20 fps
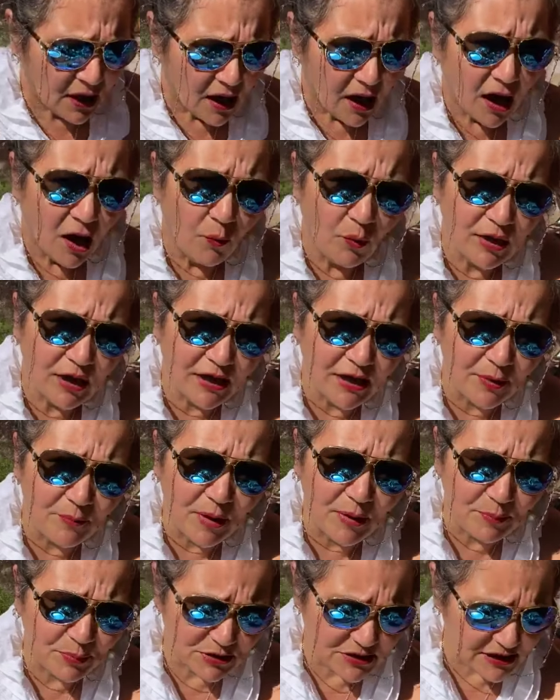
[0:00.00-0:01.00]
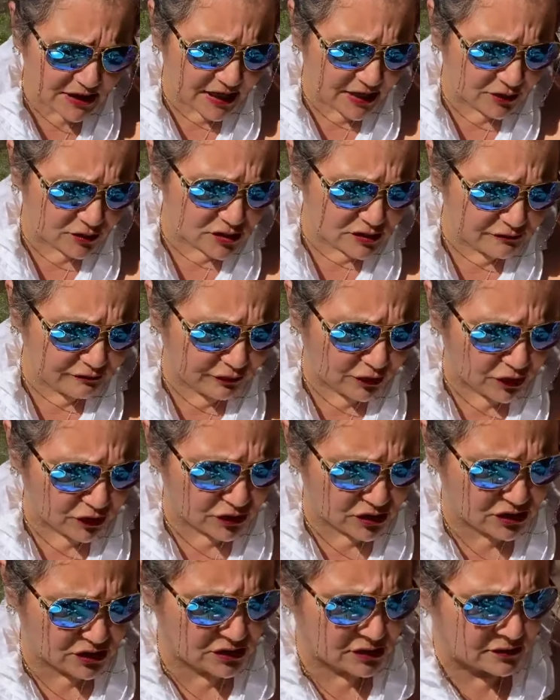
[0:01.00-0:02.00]
I want to get my potatoes
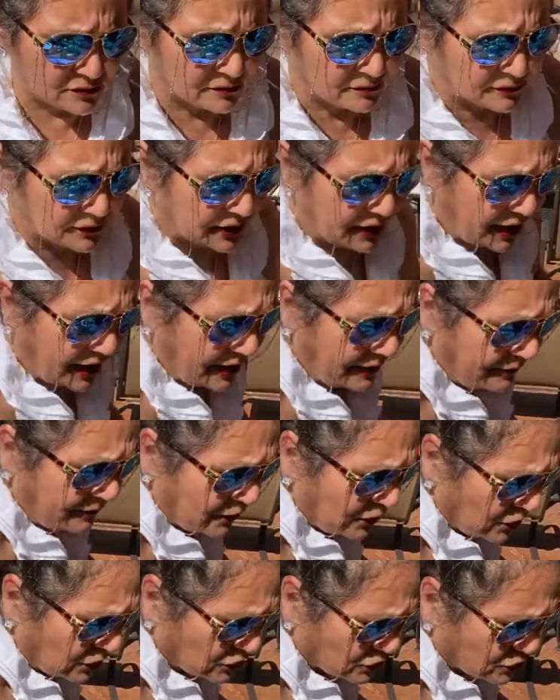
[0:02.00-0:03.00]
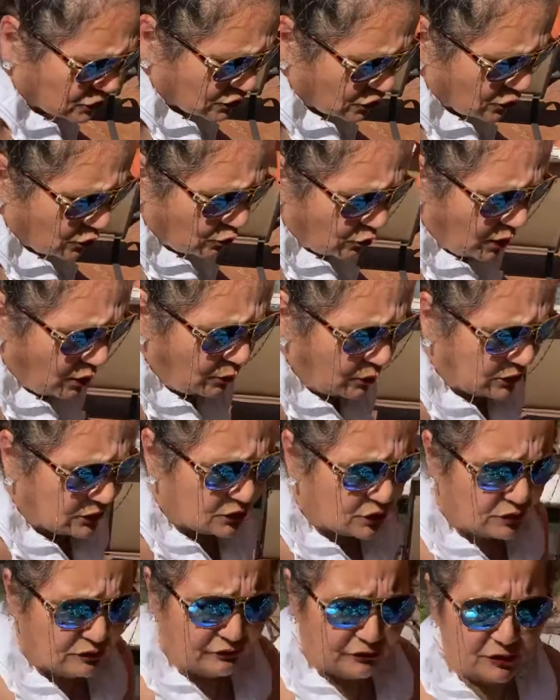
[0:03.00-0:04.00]
first, okay? So what we'll
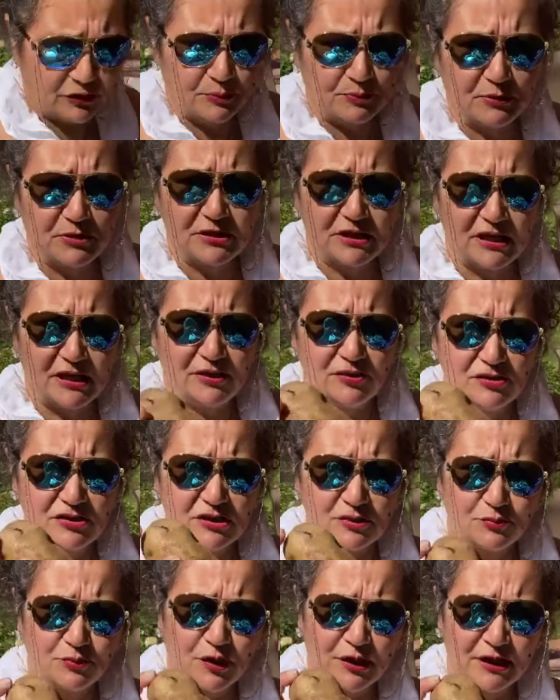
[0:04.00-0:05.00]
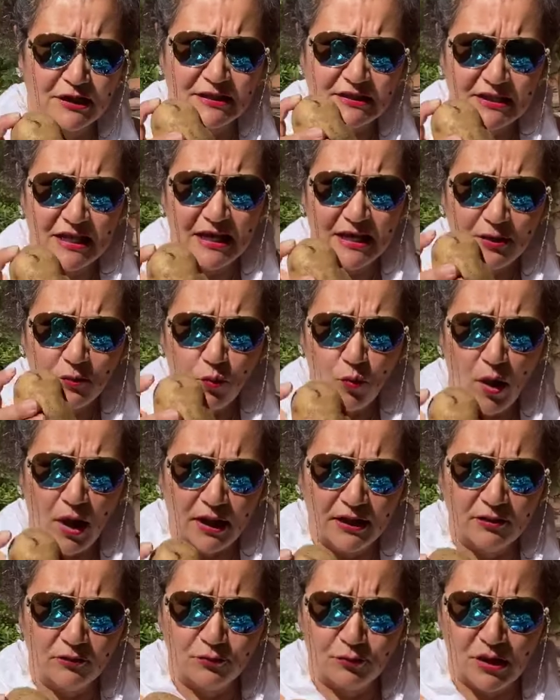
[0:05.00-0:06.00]
do for the potatoes is we're gonna take
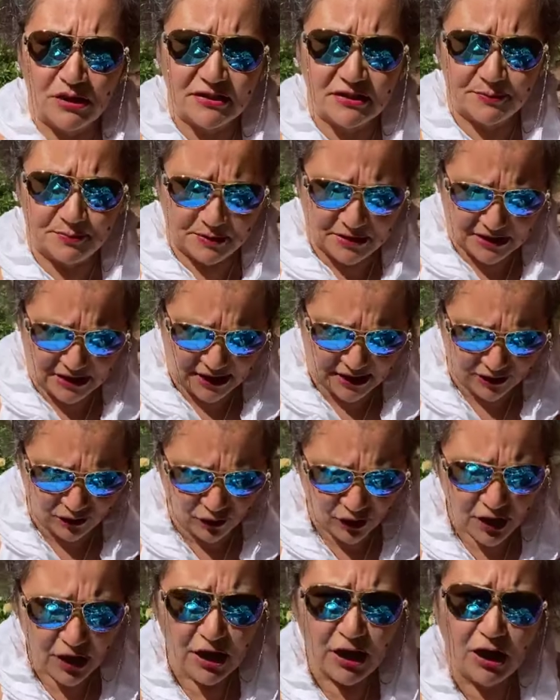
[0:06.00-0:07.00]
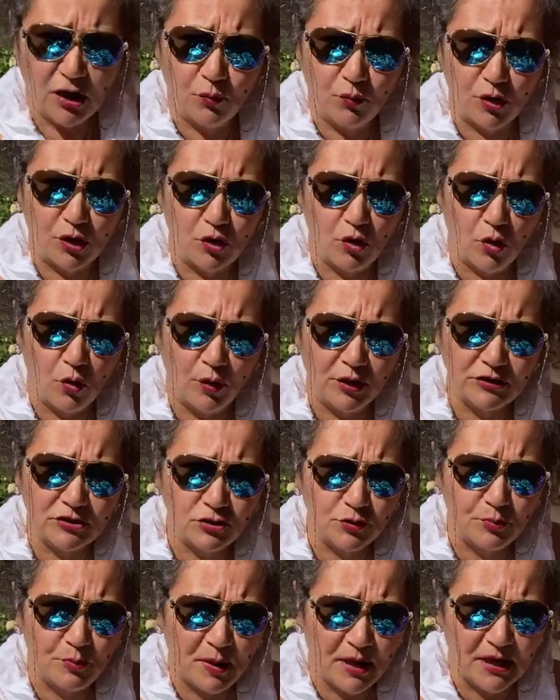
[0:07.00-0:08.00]
one russet potato and we're going to
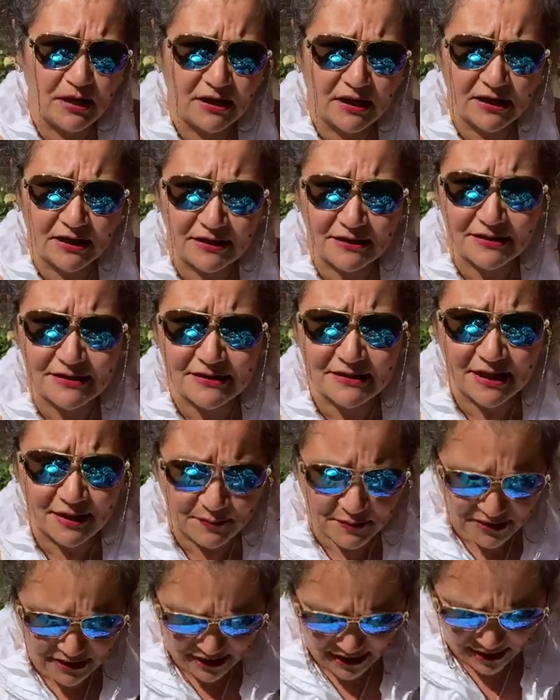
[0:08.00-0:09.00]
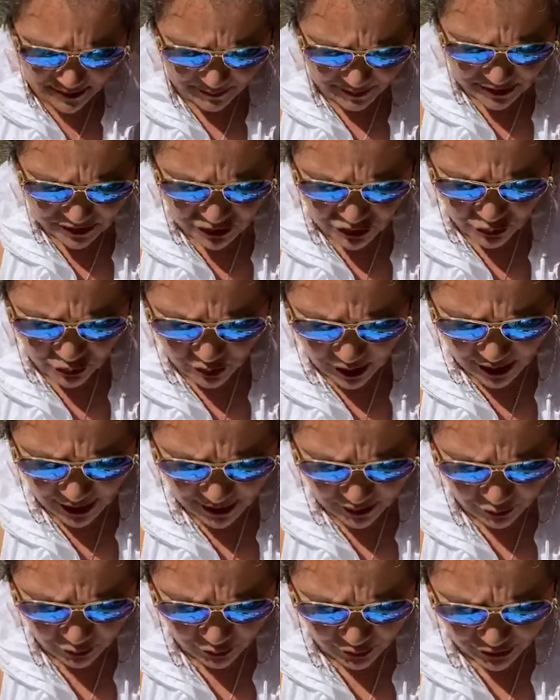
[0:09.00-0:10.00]
bake it at the same time as you are
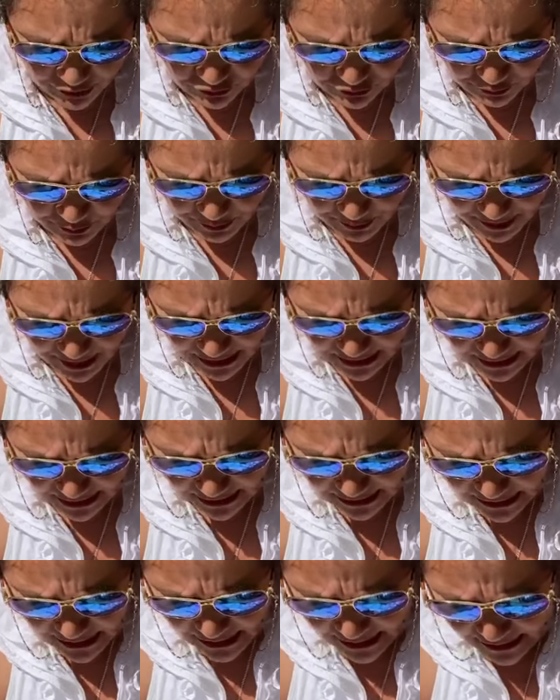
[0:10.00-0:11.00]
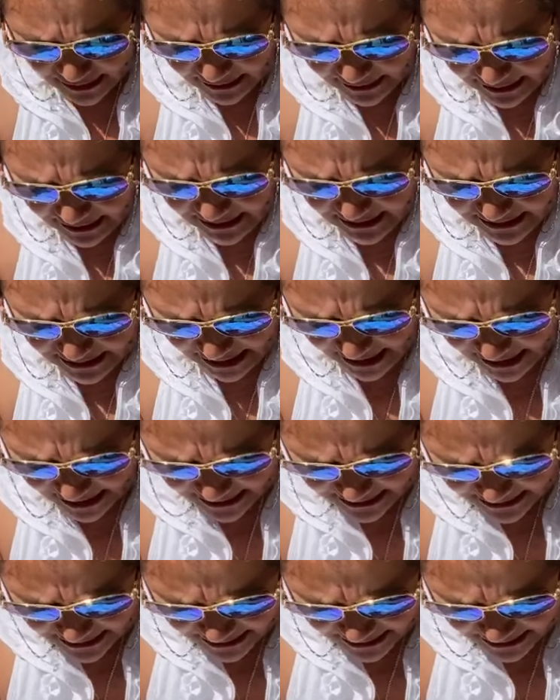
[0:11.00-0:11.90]
going to be making the steaks.